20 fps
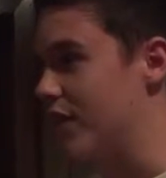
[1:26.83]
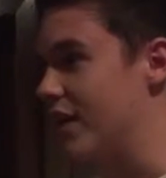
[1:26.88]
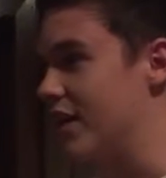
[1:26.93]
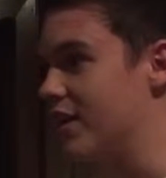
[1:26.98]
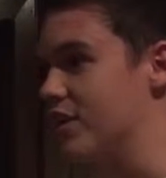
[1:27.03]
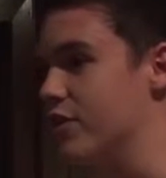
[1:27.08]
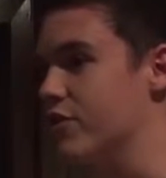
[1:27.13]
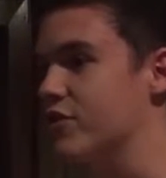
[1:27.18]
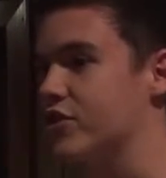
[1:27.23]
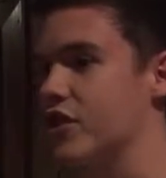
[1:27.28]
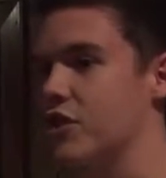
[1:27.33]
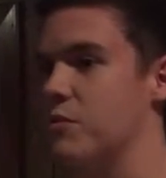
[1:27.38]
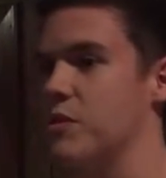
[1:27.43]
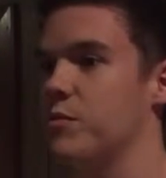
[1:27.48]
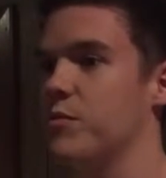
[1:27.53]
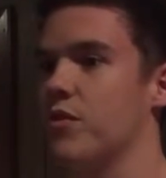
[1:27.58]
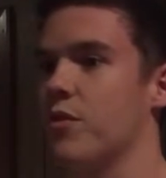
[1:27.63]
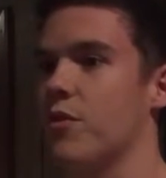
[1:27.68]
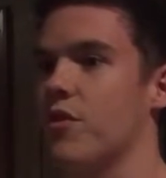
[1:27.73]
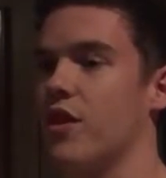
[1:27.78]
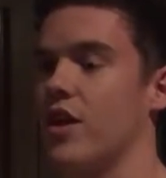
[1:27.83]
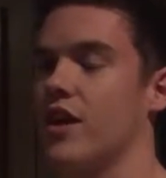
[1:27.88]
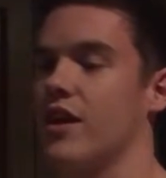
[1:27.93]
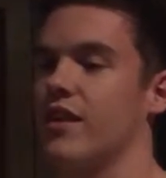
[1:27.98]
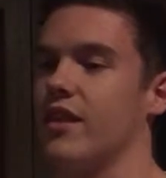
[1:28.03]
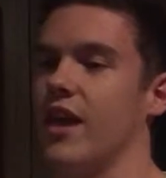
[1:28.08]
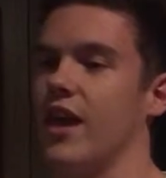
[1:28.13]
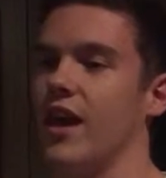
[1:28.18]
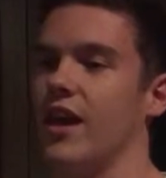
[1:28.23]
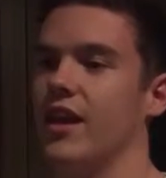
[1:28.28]
And usually people would
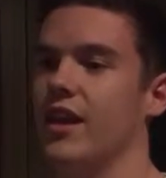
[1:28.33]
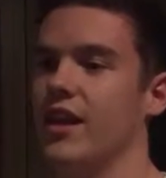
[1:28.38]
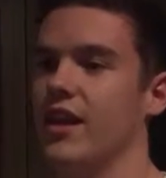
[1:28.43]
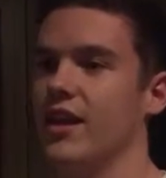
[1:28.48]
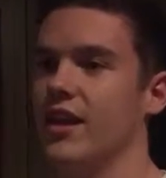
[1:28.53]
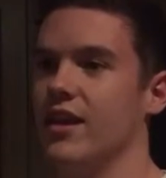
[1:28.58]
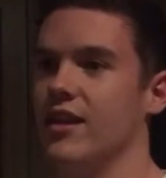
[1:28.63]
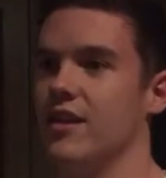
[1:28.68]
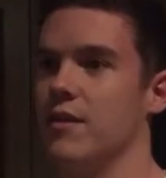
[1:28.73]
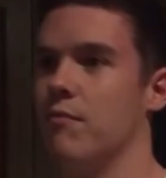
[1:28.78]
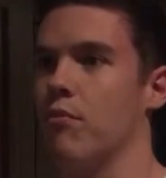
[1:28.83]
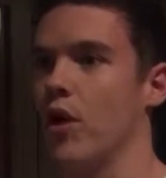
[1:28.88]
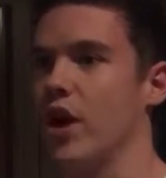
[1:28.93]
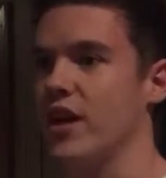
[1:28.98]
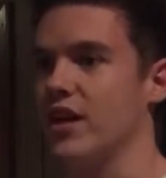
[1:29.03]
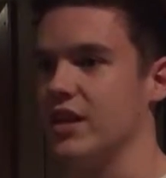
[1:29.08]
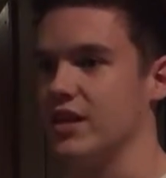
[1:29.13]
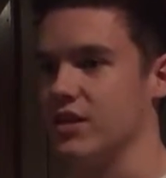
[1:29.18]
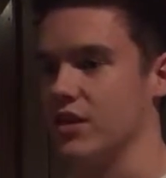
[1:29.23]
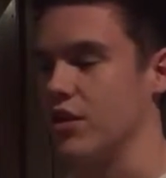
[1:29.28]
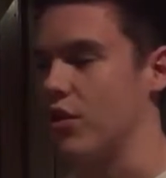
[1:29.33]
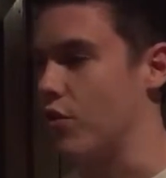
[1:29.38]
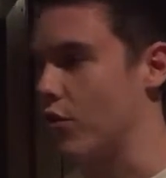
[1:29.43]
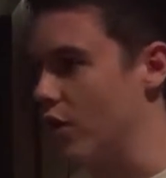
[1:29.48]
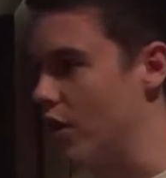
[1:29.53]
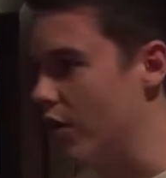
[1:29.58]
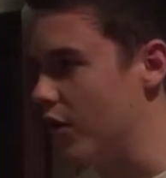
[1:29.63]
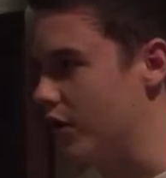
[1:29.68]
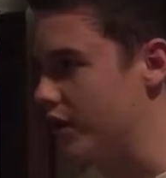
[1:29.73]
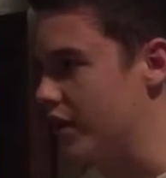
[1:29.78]
think that the brain doesn't
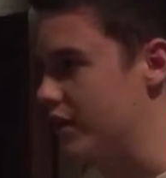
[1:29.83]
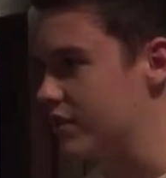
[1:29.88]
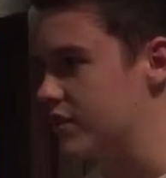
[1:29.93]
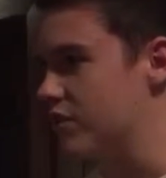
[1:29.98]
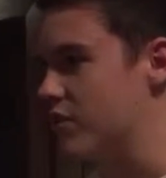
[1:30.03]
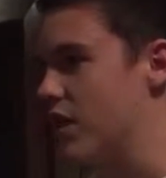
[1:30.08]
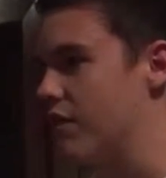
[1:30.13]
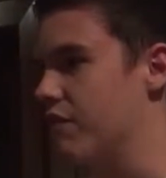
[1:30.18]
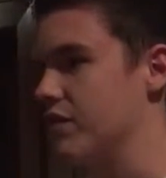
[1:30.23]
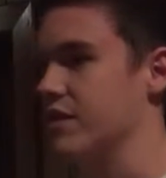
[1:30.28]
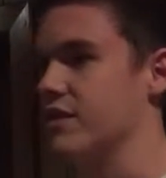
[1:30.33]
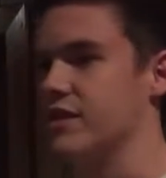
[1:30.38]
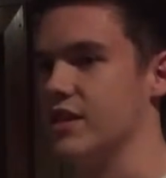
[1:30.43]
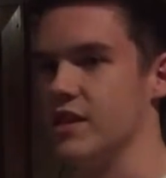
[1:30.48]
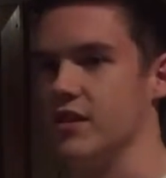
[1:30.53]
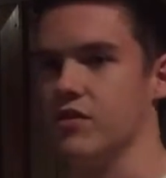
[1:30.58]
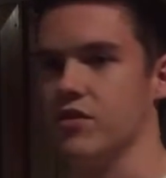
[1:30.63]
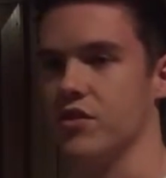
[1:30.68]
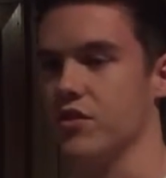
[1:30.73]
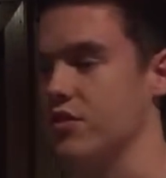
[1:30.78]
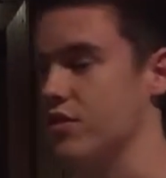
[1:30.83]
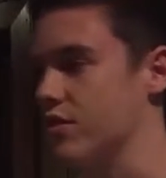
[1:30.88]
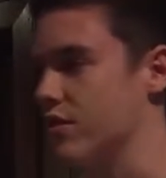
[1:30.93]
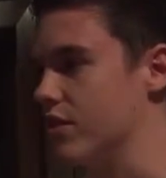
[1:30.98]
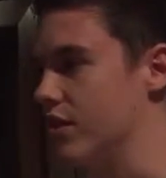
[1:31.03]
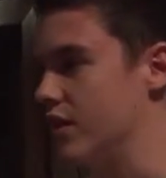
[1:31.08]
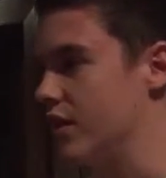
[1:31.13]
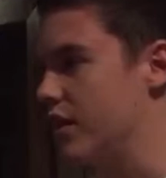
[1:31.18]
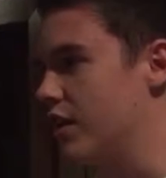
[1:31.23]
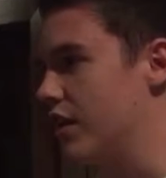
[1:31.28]
grow unless you have a disease or you're